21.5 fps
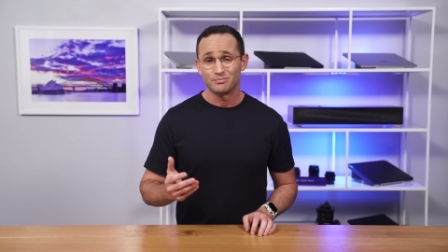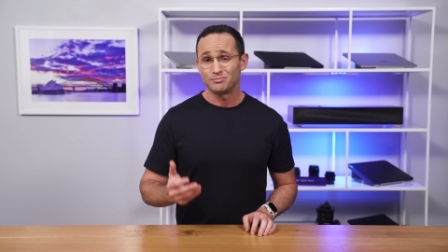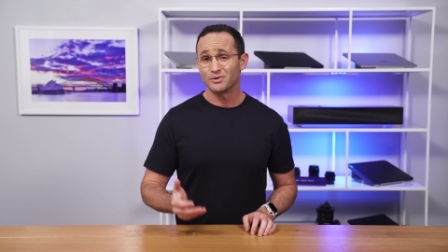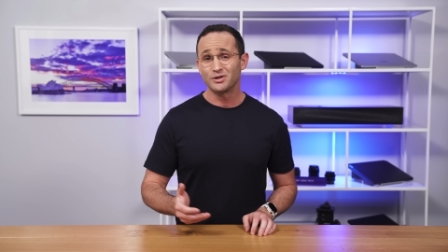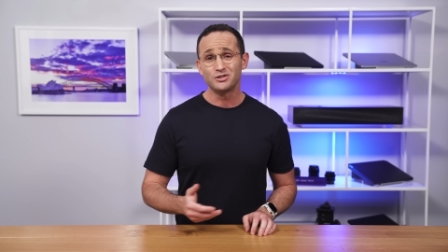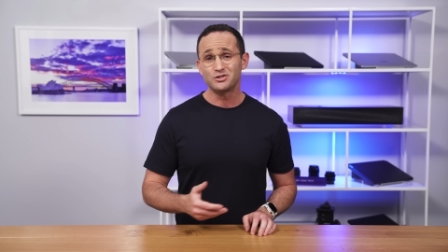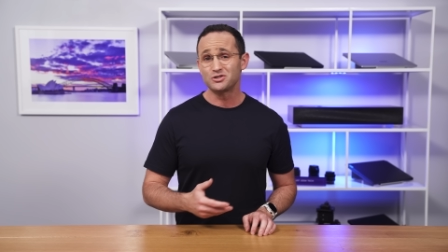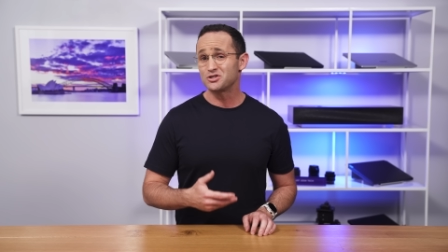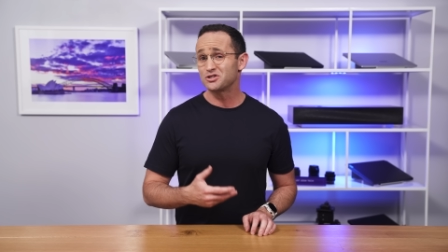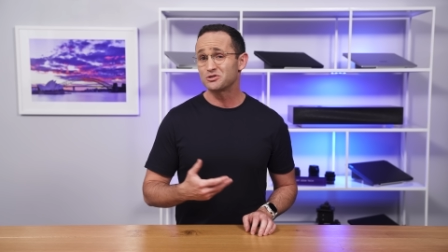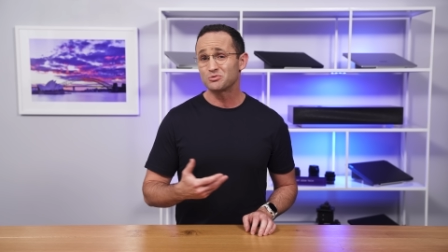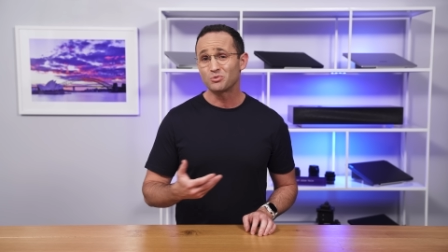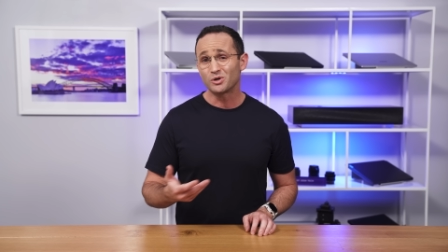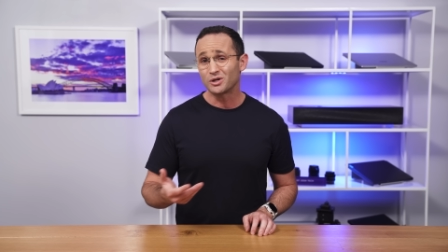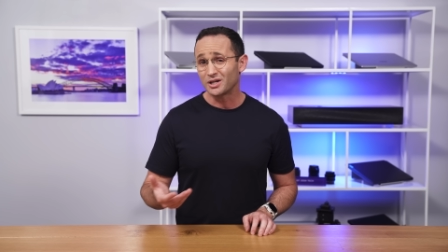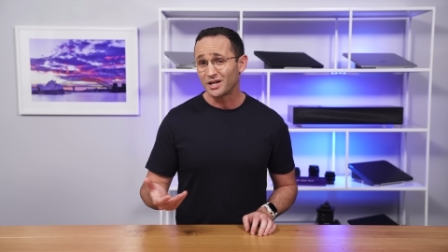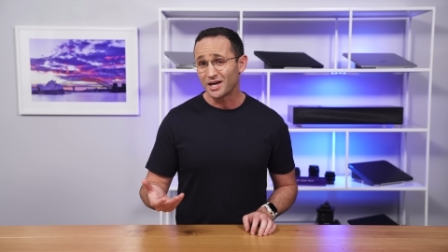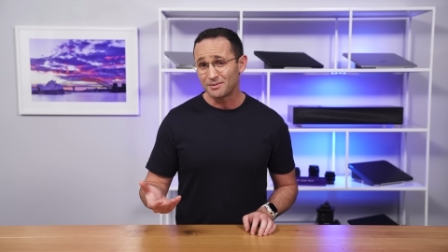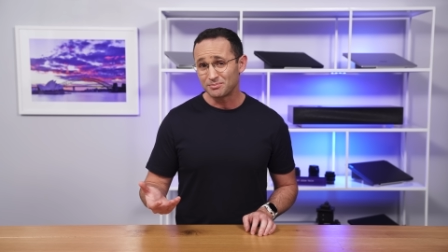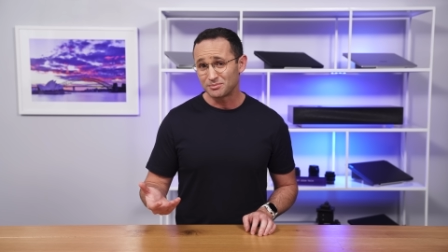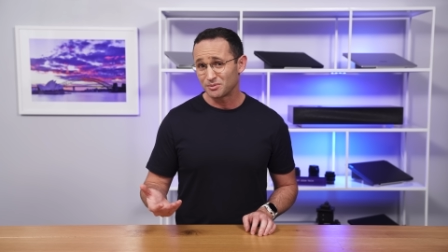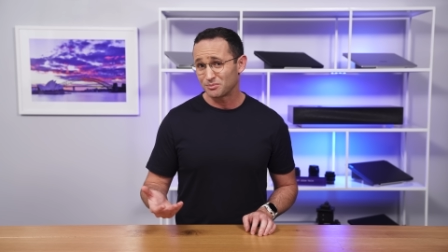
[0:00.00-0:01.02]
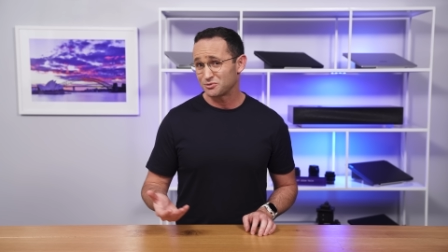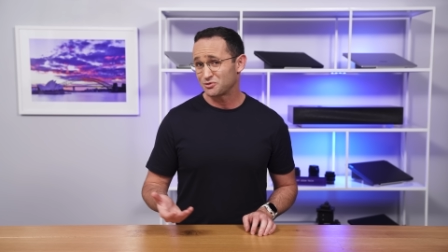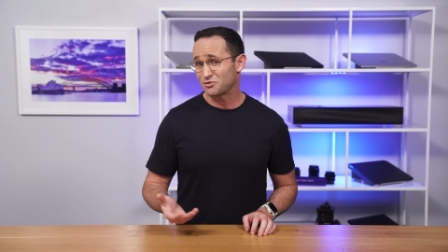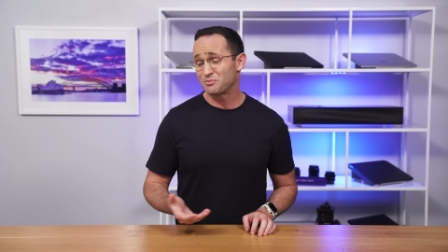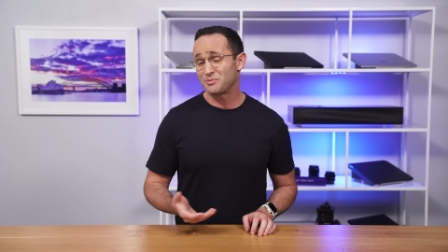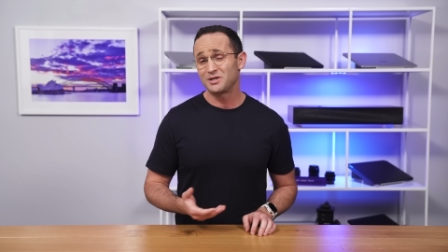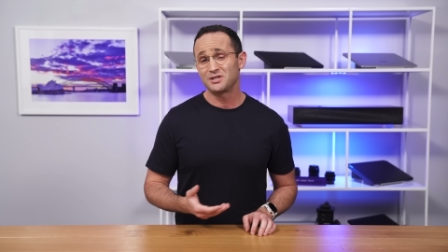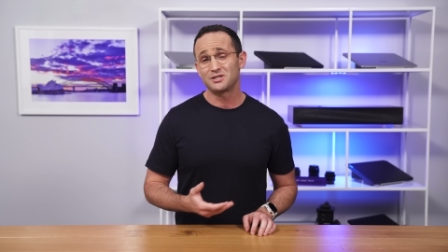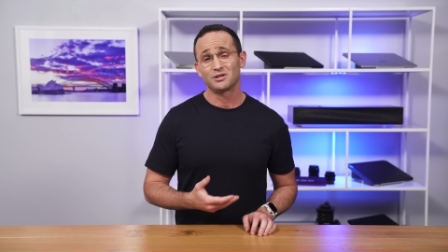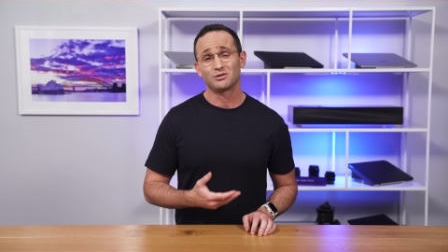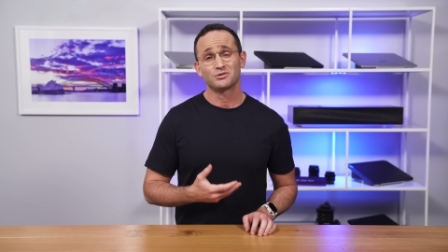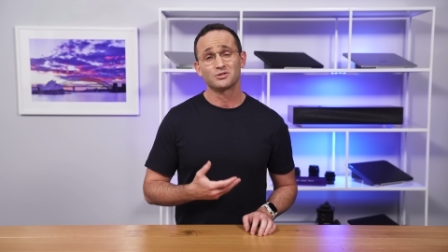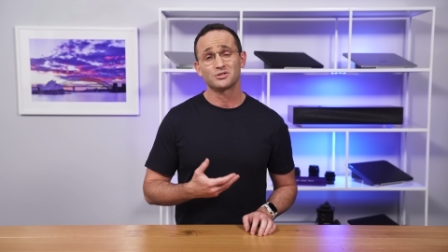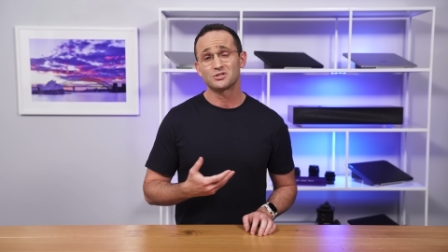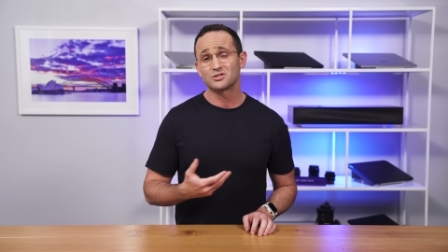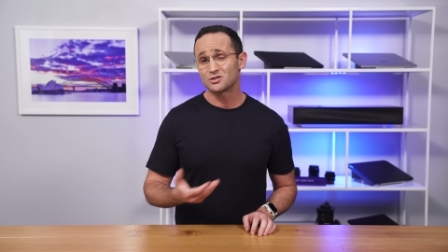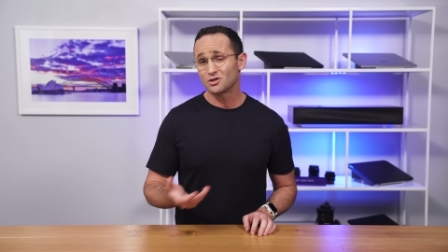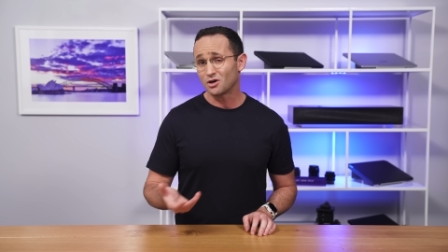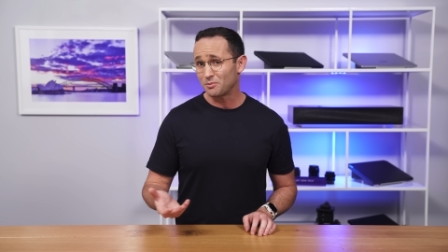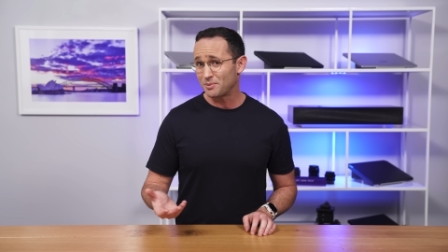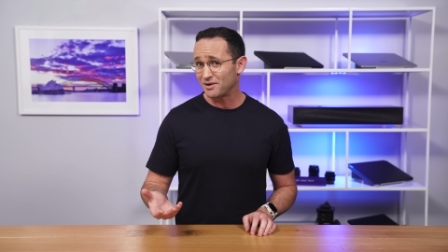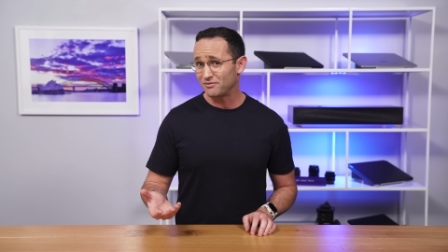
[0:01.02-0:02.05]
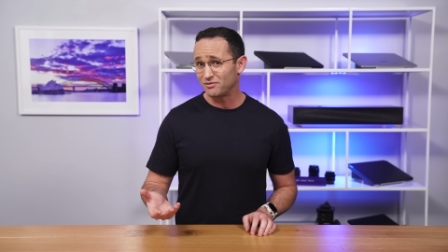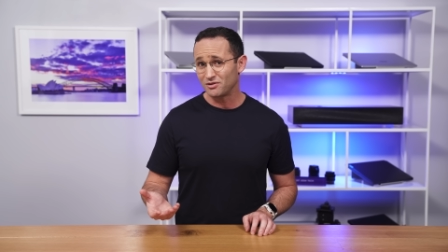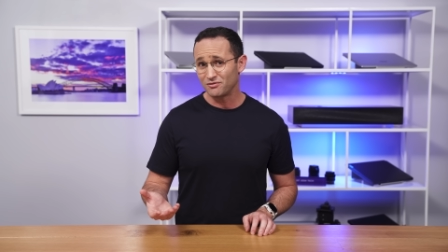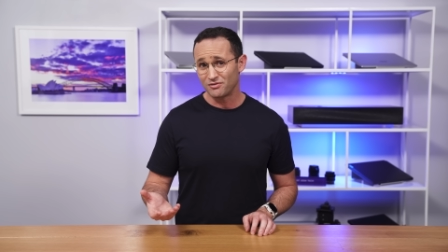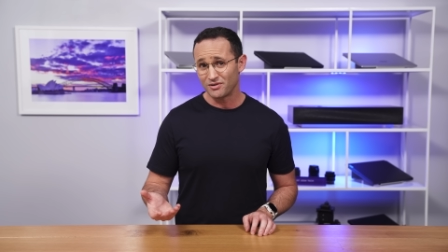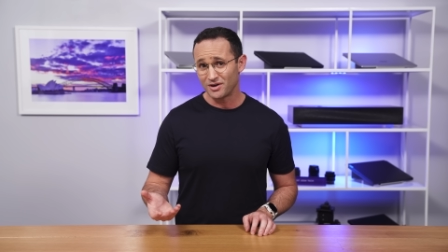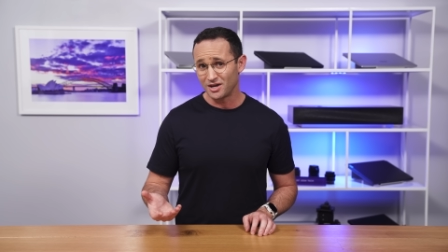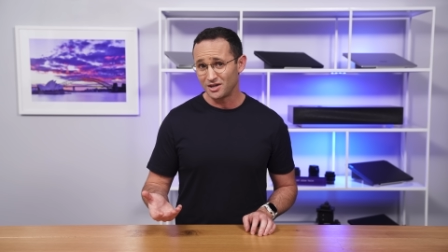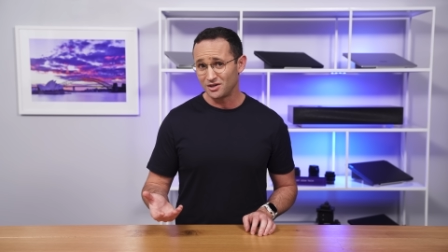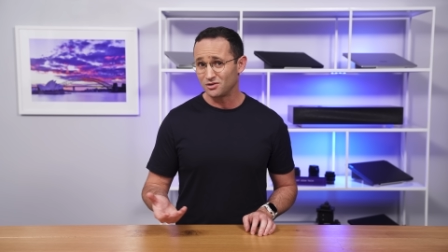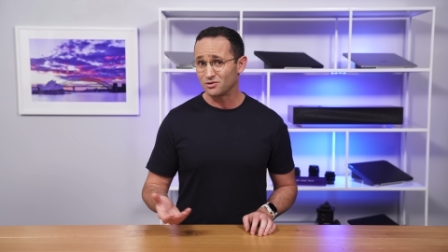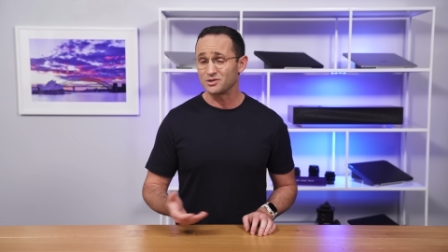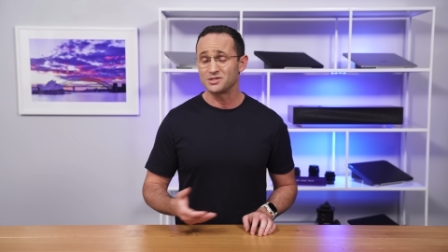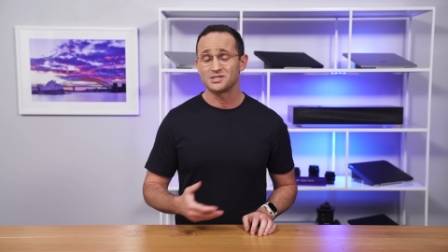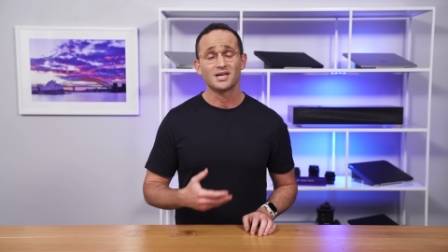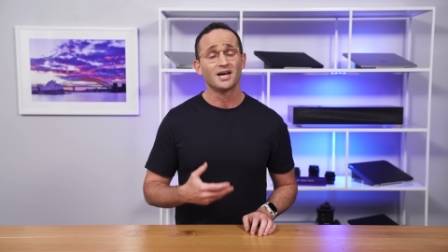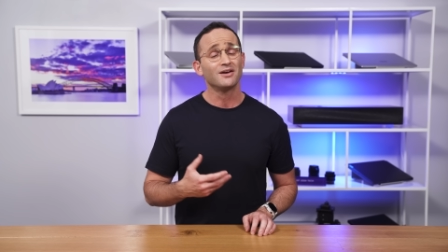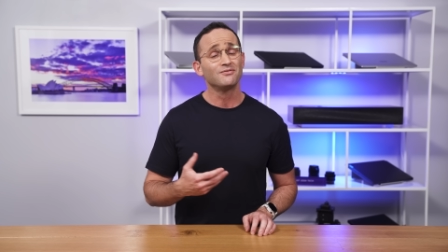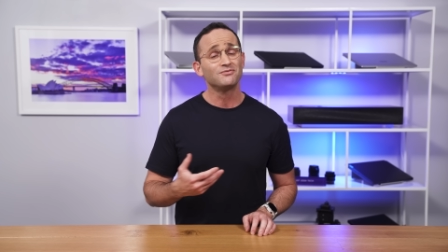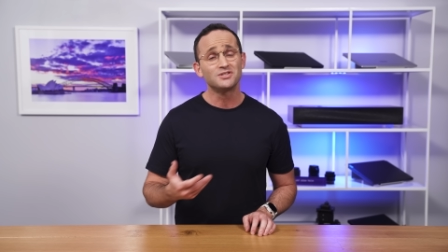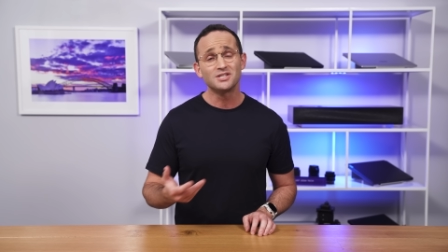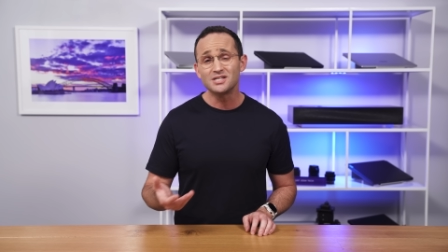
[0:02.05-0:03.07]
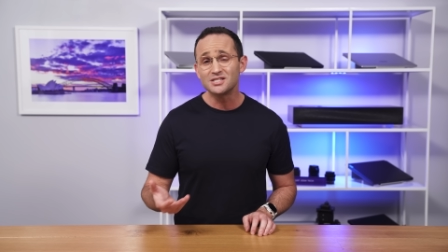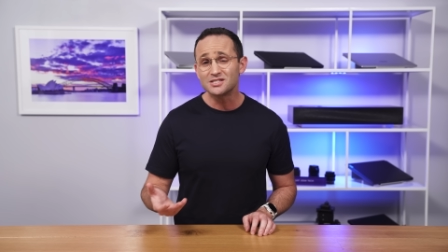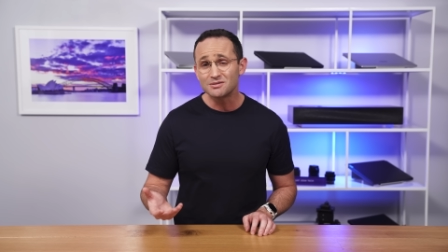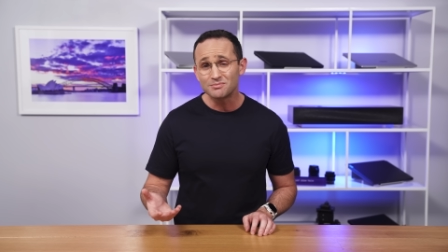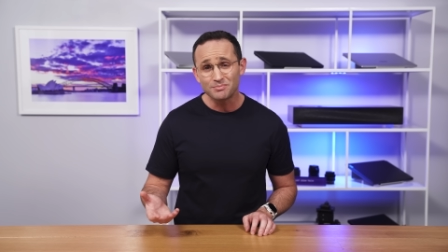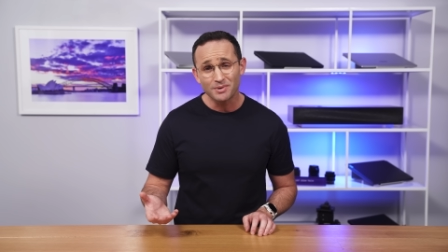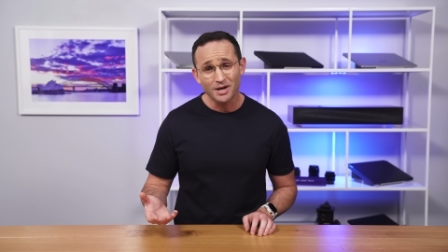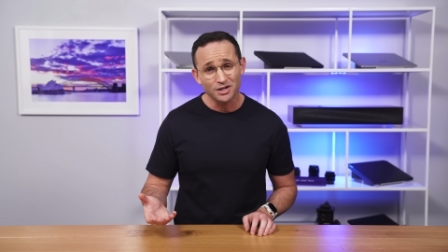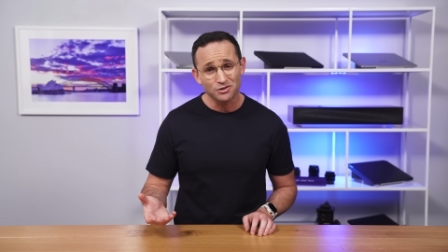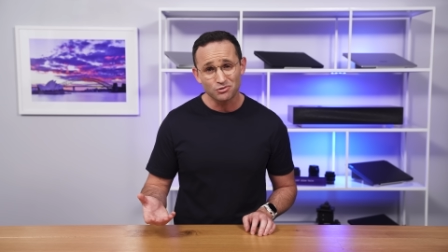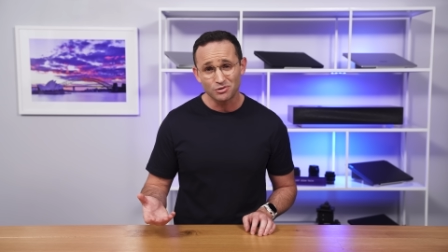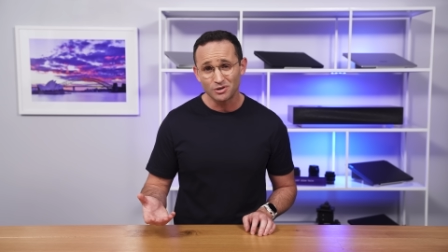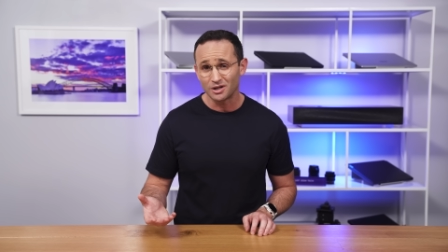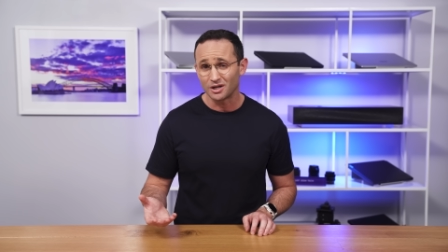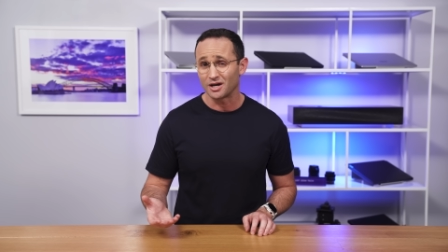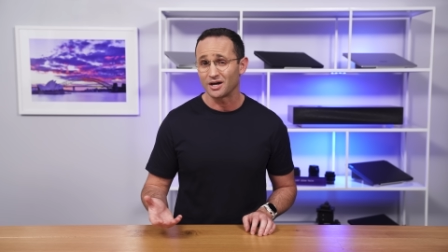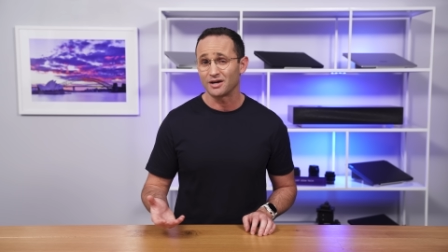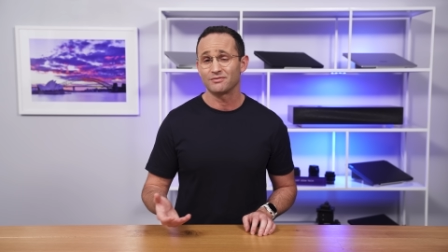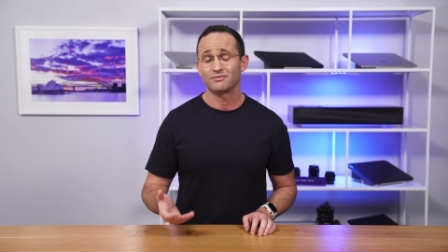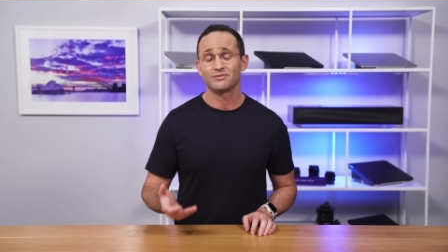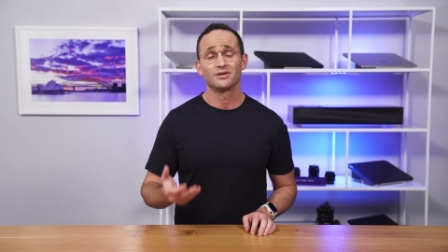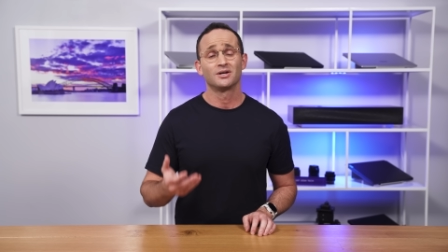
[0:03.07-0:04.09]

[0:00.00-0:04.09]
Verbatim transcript: Most just want laptops from Intel to stop having fan noise, have decent battery life.